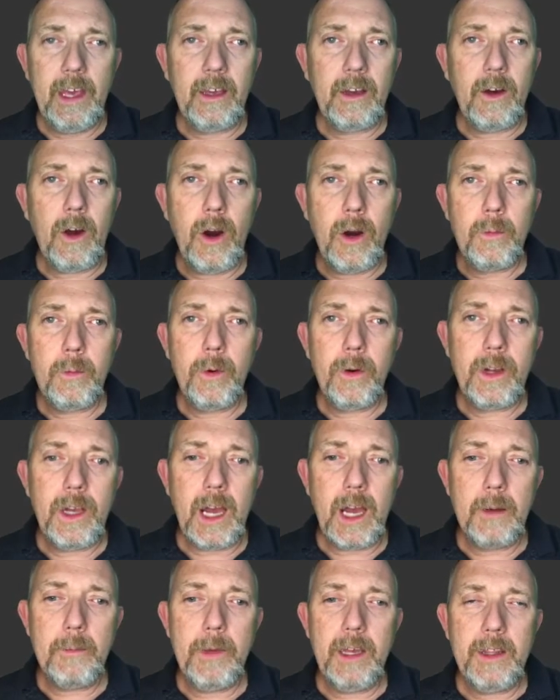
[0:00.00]
Cardboard
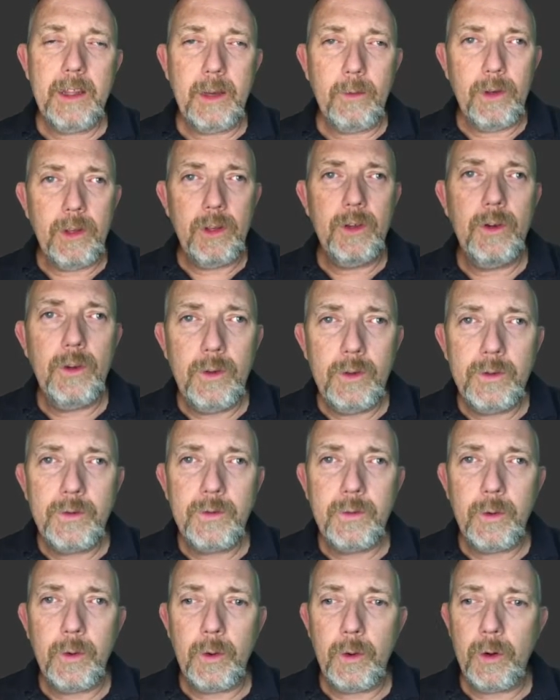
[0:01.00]
Combat that we use
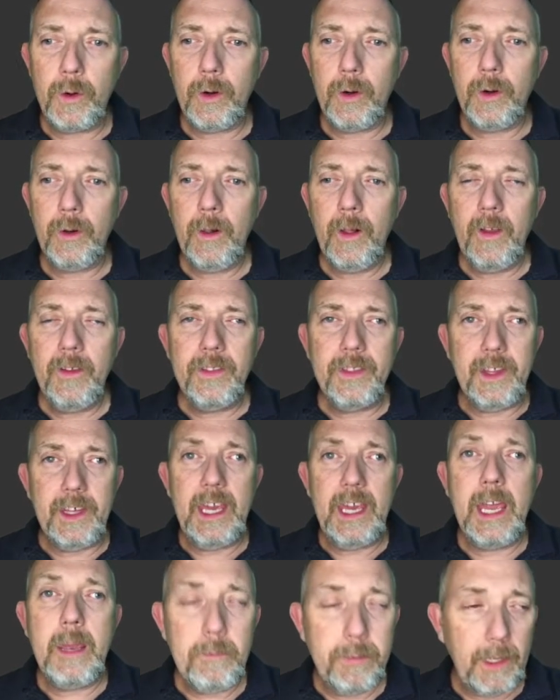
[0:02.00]
for the
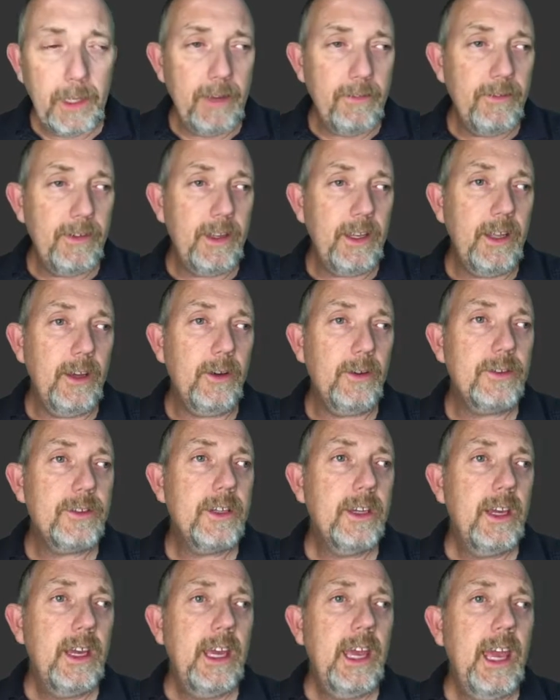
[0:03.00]
gameplay videos.